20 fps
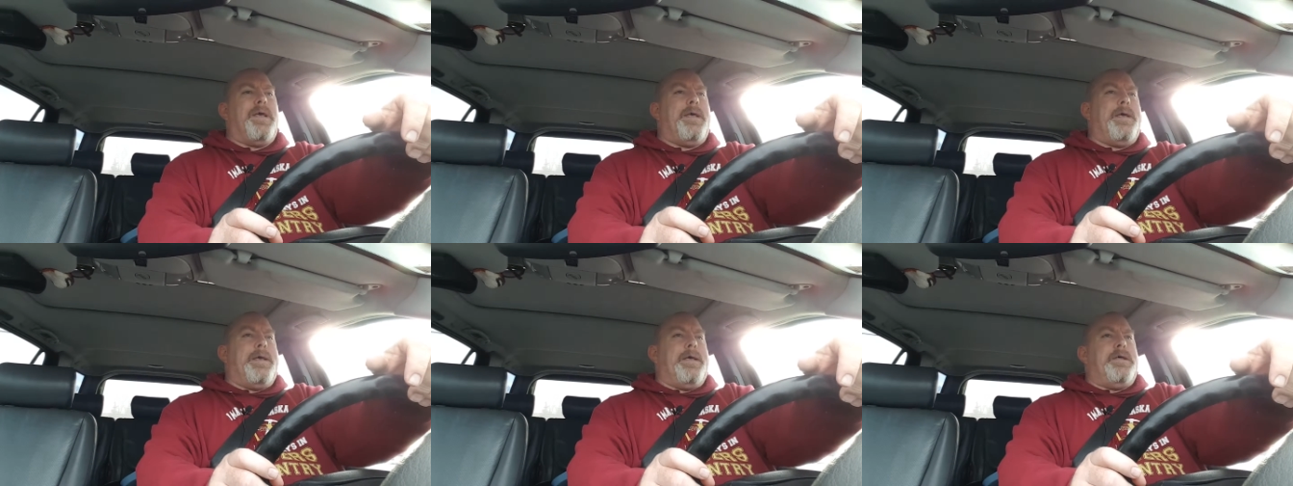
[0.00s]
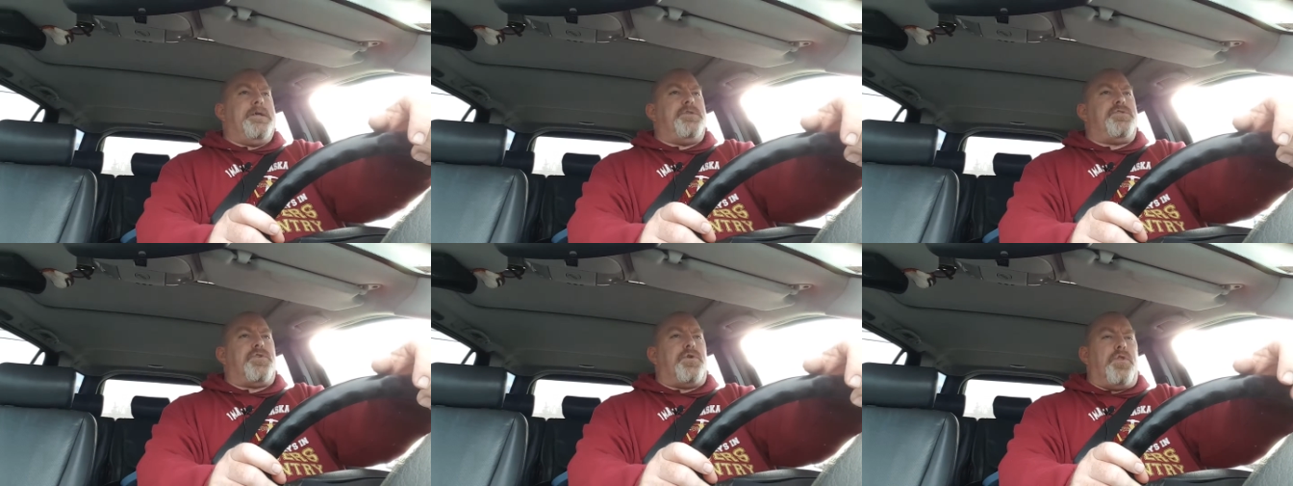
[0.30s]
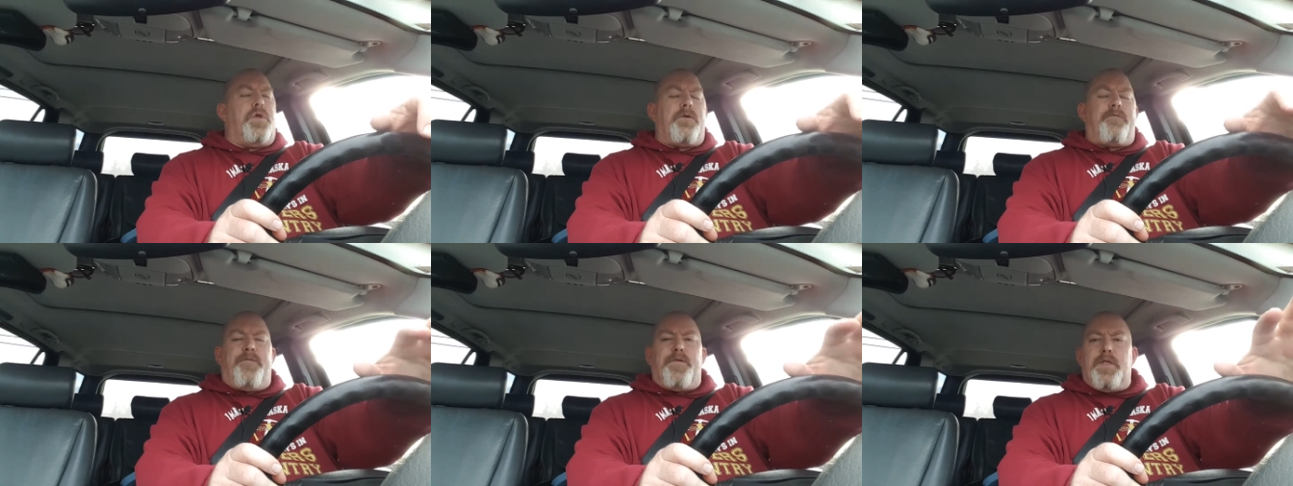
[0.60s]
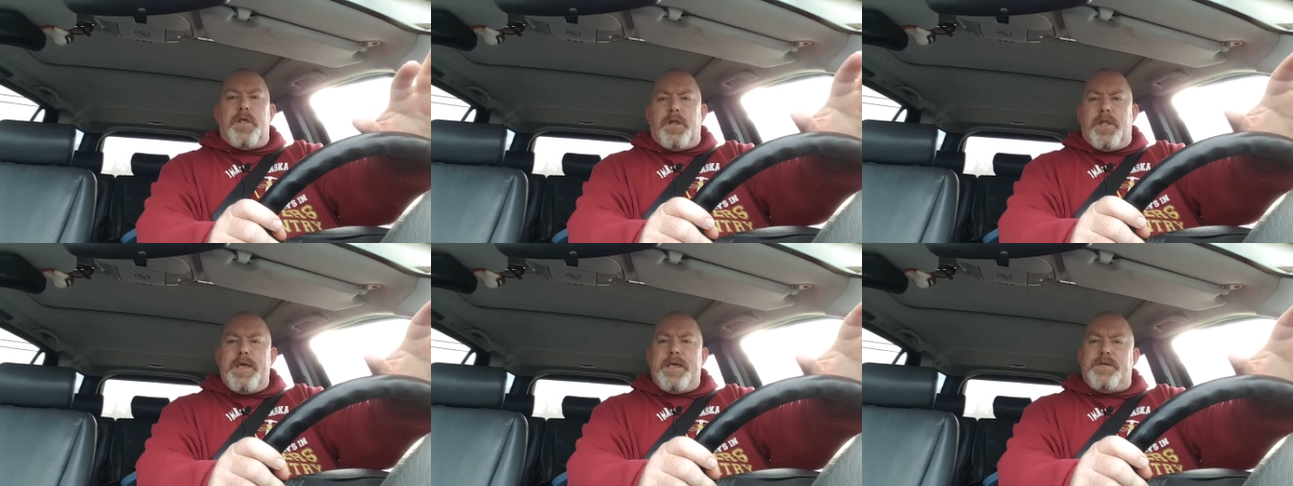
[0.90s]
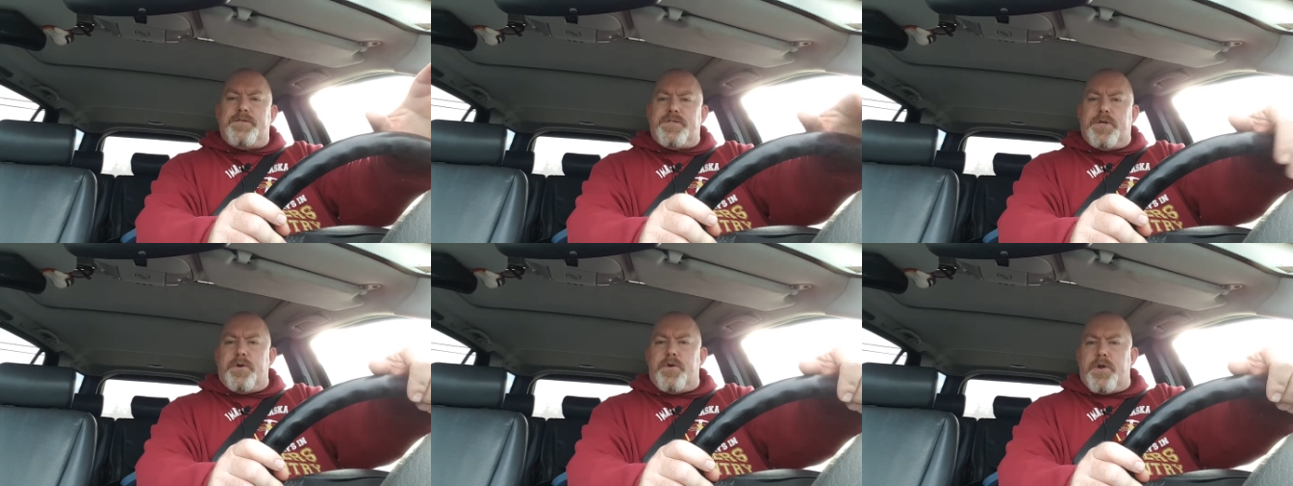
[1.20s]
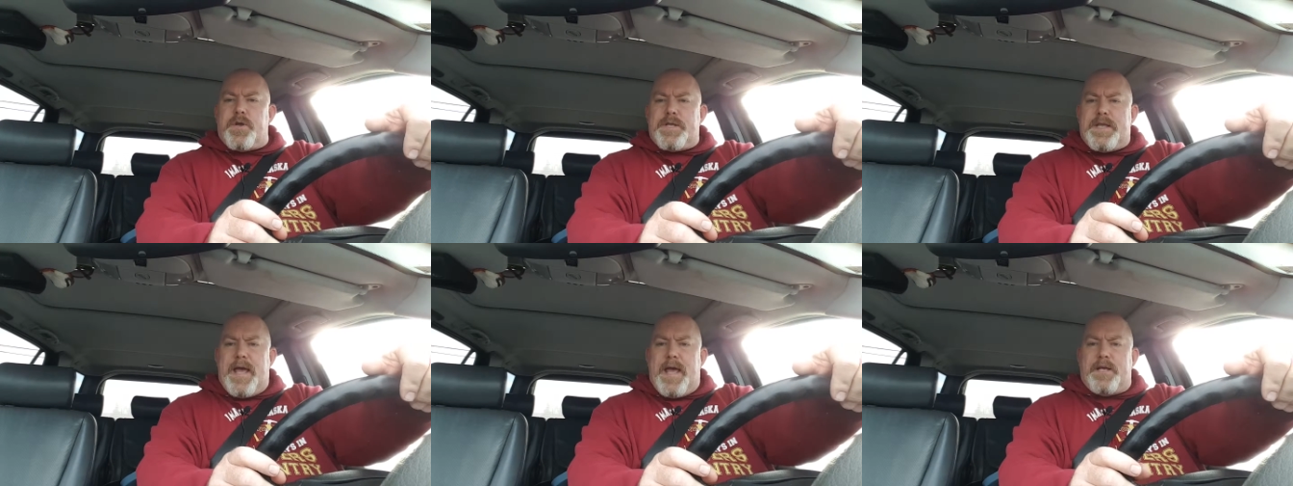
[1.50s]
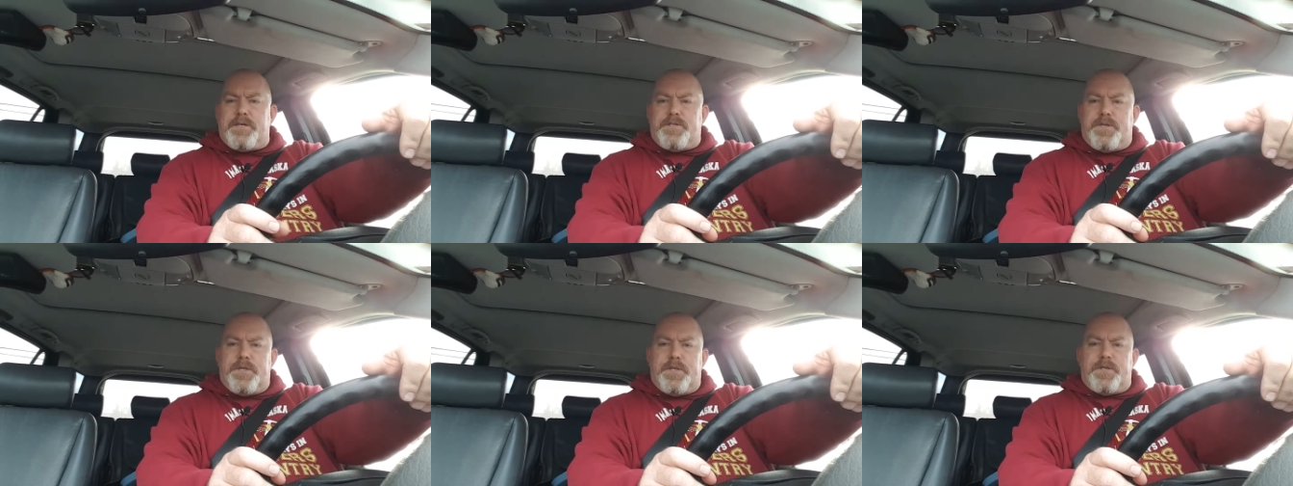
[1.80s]
And so look for the links that are
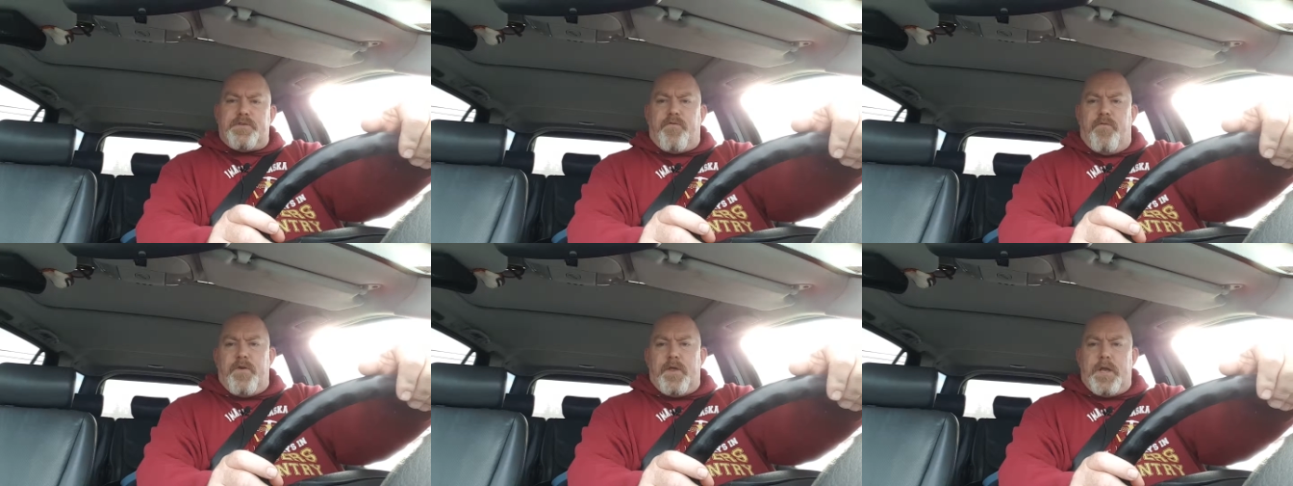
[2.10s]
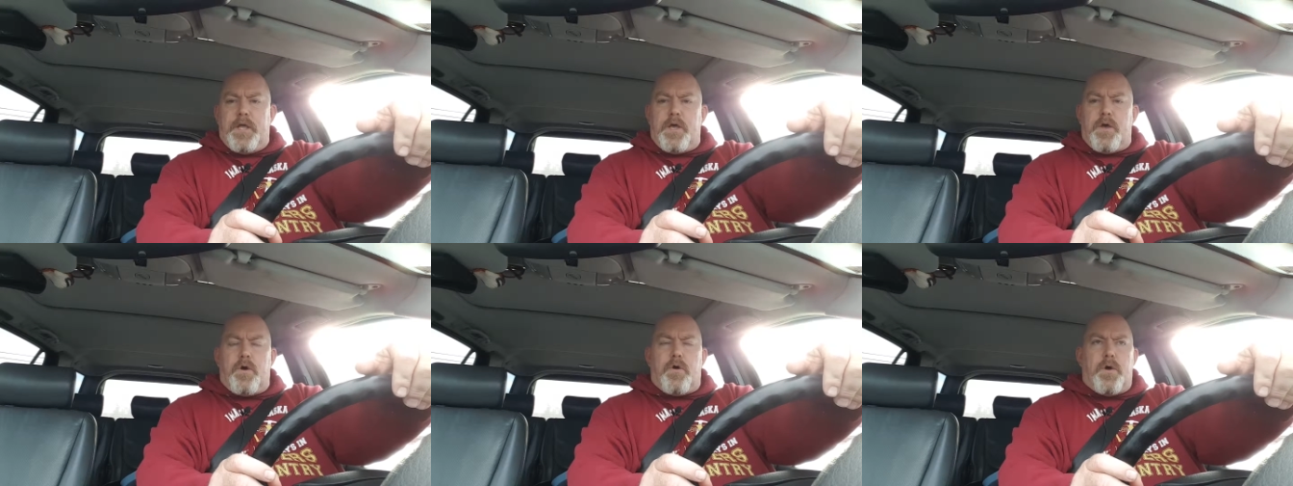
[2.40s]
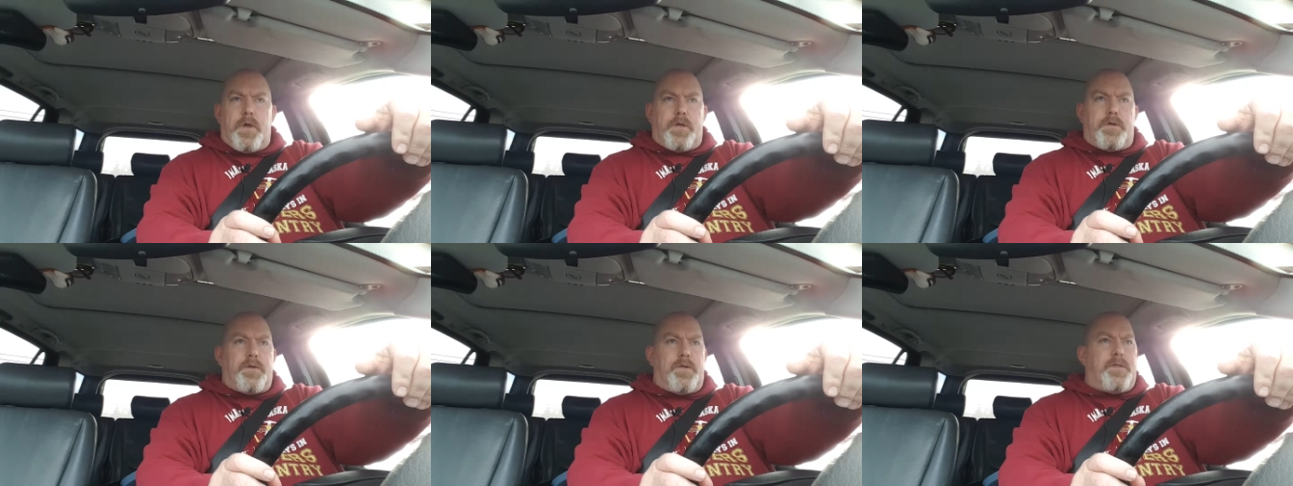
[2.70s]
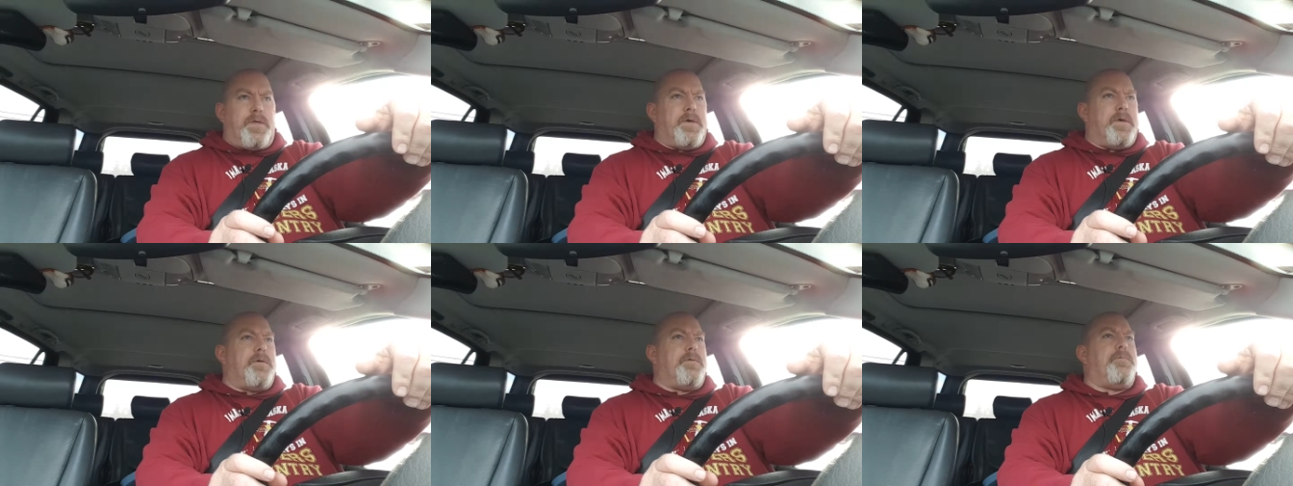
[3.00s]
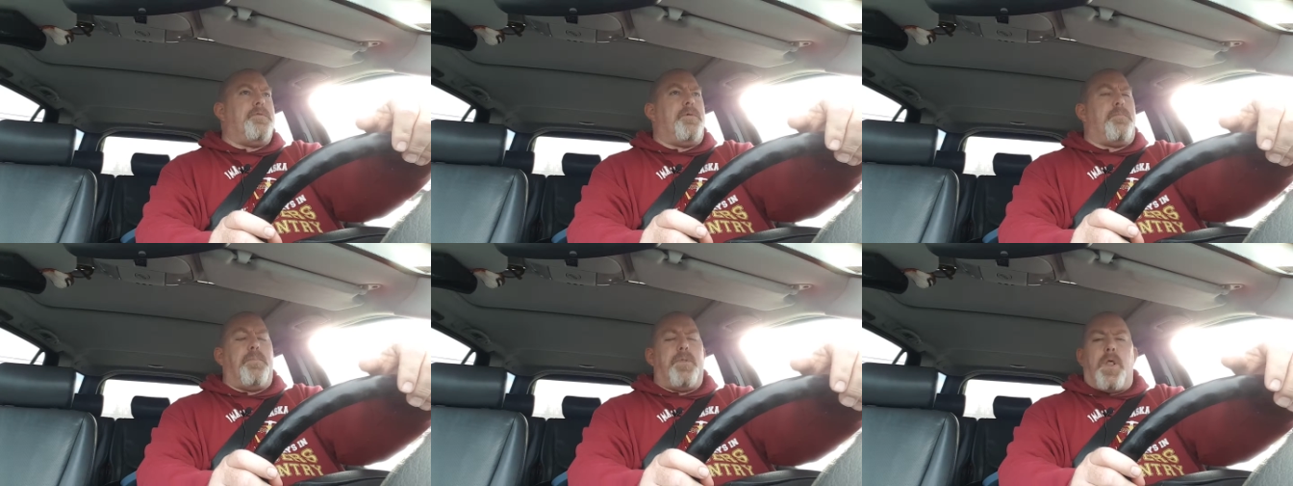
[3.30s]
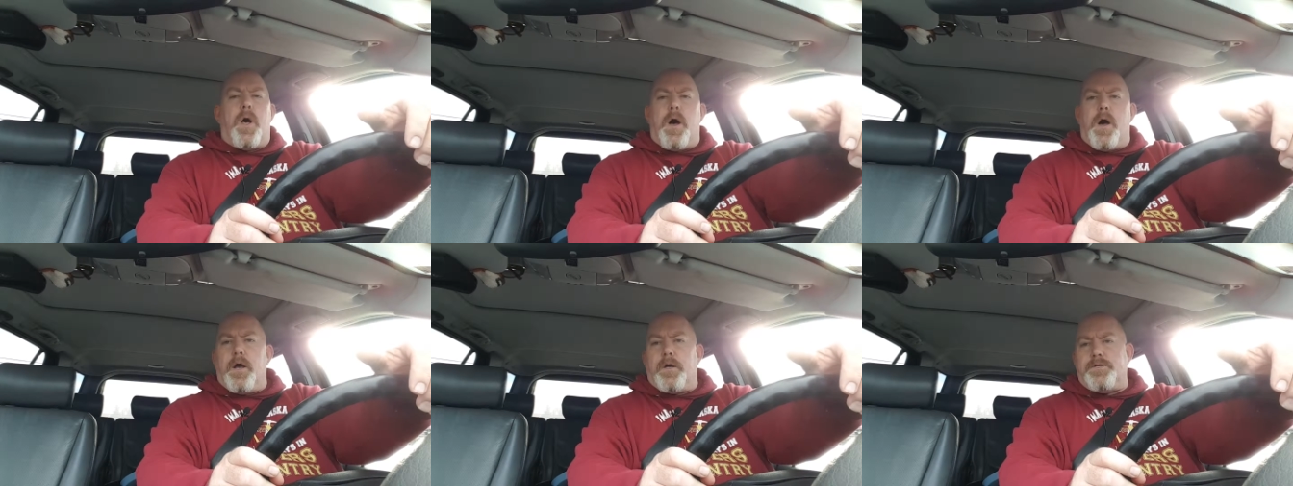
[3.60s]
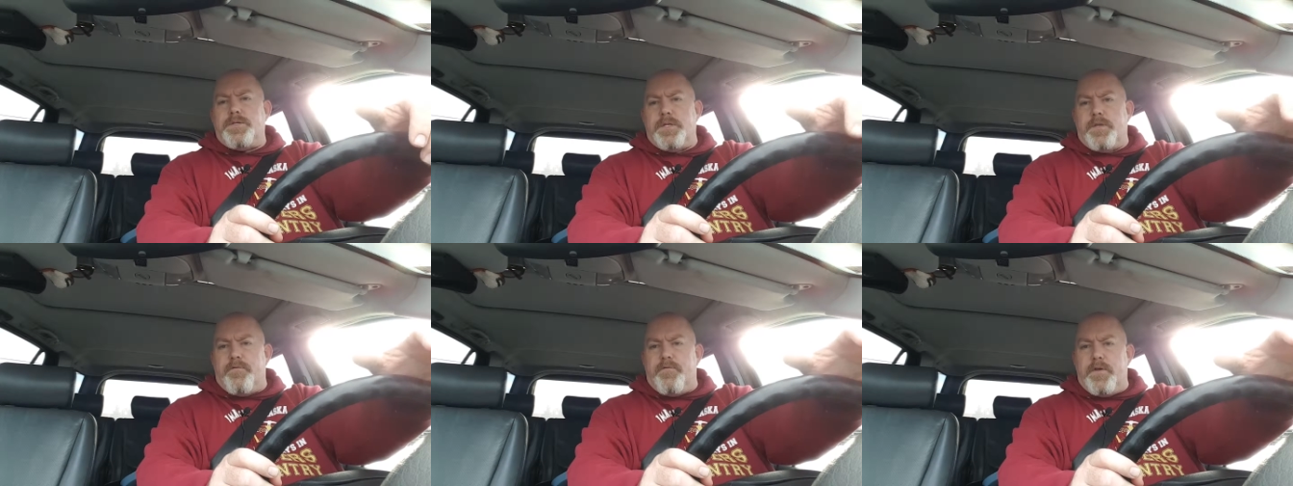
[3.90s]
attached to this video and to the the
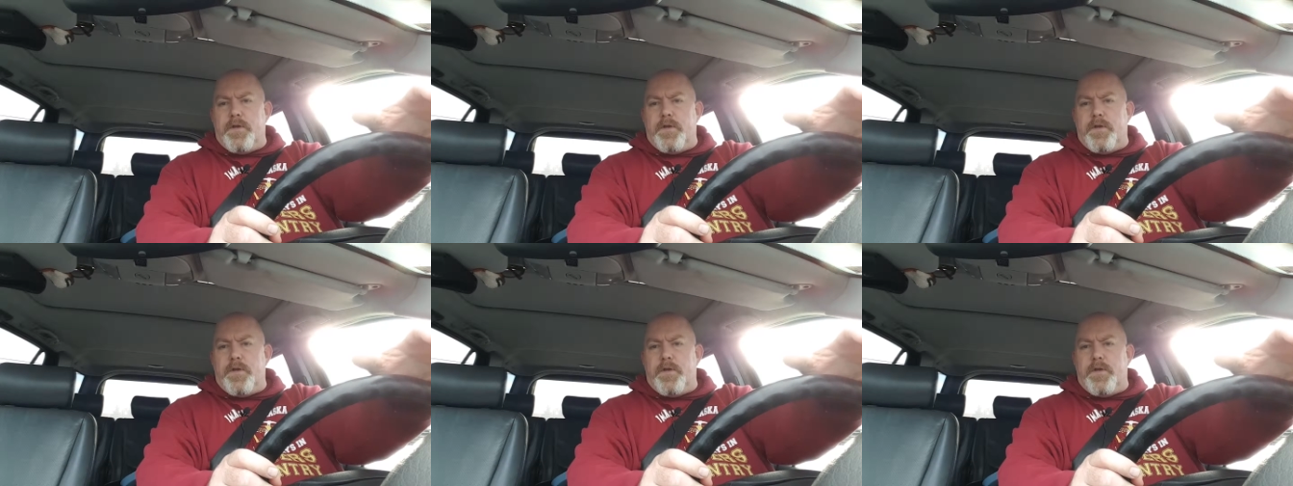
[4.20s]
blogs and the